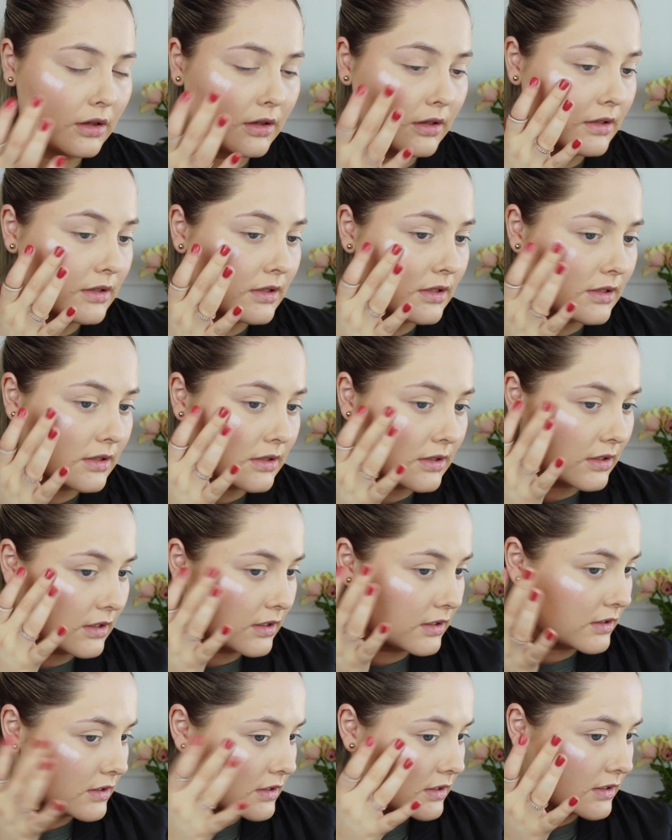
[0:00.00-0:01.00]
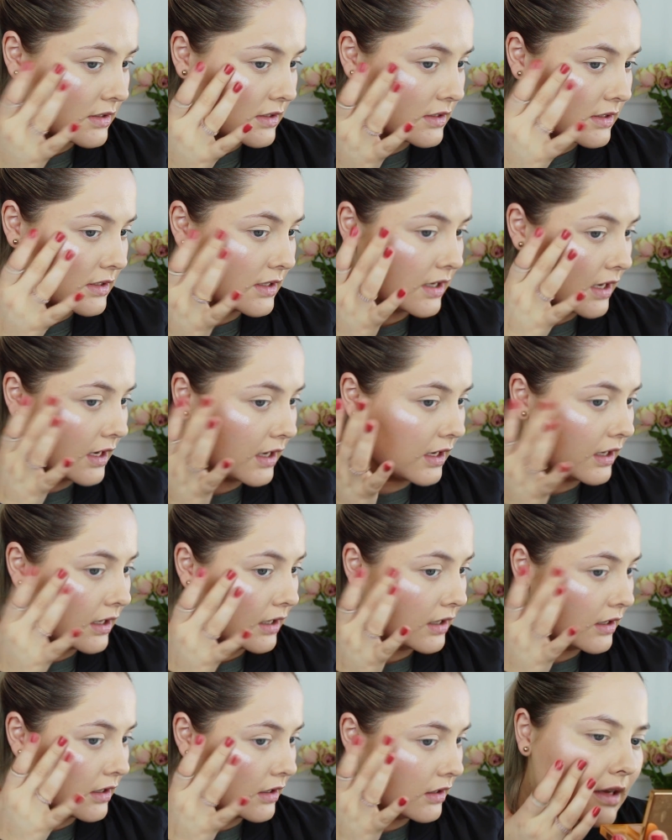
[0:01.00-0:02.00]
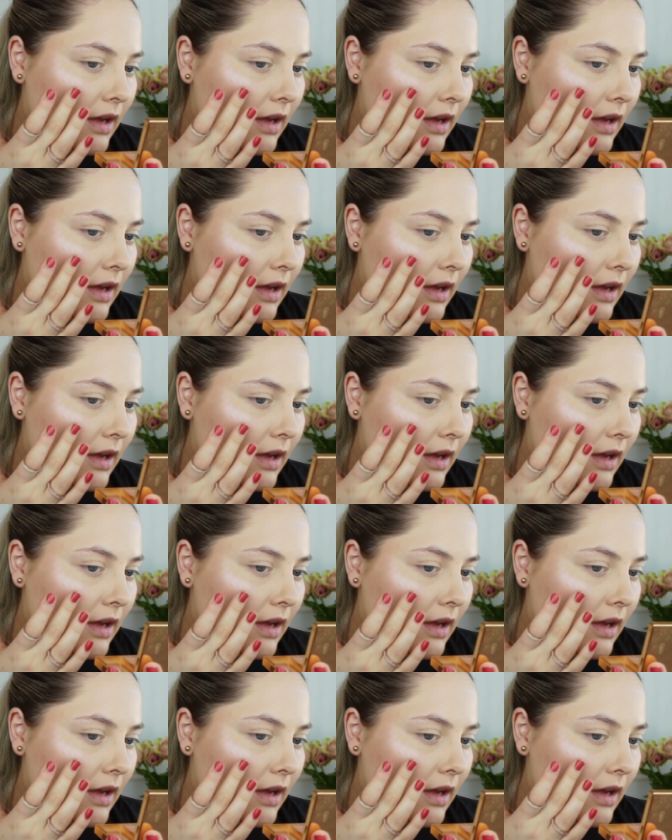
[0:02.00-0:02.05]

This is insane.